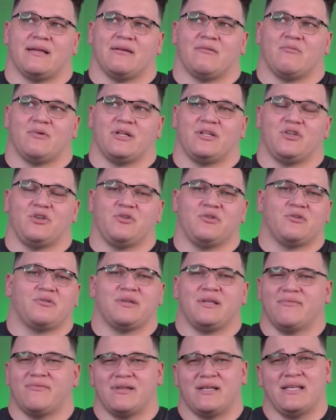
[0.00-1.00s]
When you
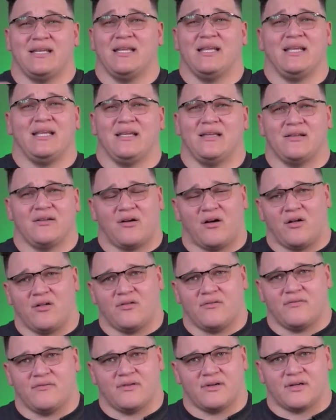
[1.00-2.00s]
don't even need
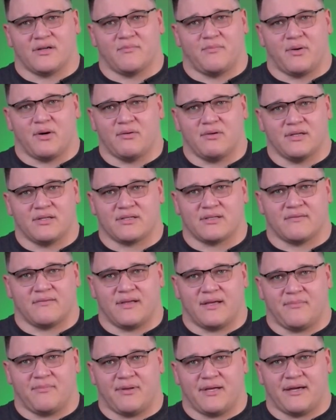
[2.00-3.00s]
all of the components of
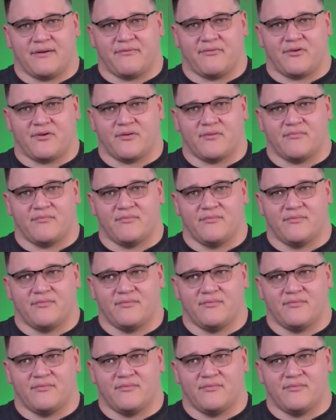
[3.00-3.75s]
that platform,